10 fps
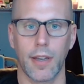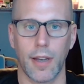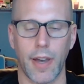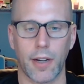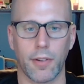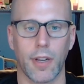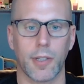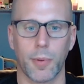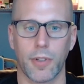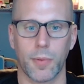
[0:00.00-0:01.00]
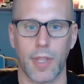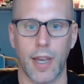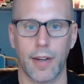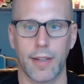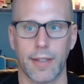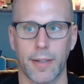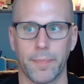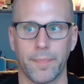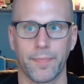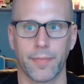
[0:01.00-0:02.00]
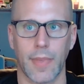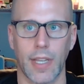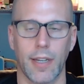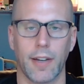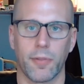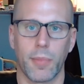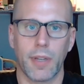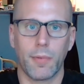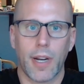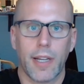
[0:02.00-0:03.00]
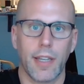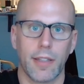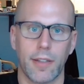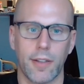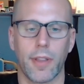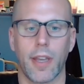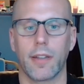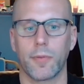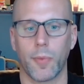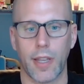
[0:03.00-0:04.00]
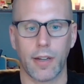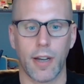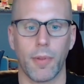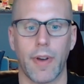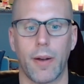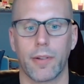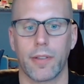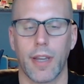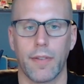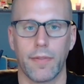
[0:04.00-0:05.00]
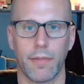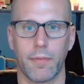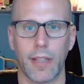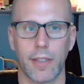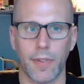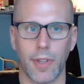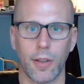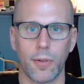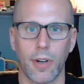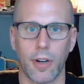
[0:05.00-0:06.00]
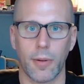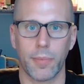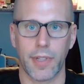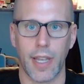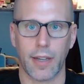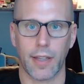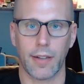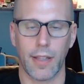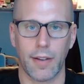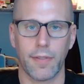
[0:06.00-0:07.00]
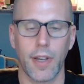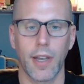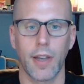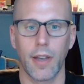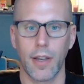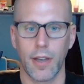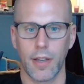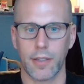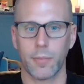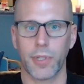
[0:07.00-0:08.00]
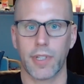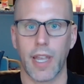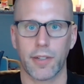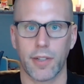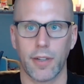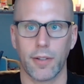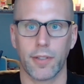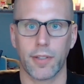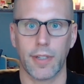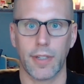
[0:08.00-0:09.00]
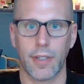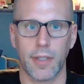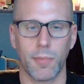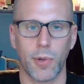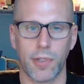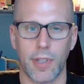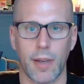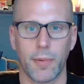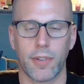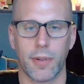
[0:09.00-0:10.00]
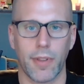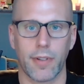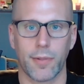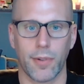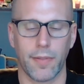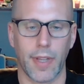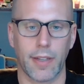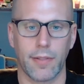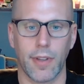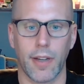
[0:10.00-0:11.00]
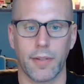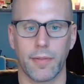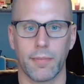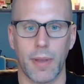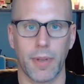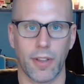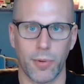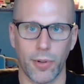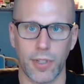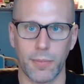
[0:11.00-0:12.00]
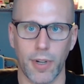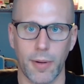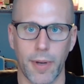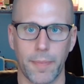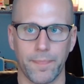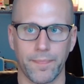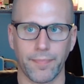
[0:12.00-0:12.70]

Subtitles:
I've had a great experience with that. Now, for me, what I tend to do then is wait a couple of hours and have a relatively low carb snack. Like I'll have some pistachios most of the time, or some other sort of like nut, maybe another protein bar, but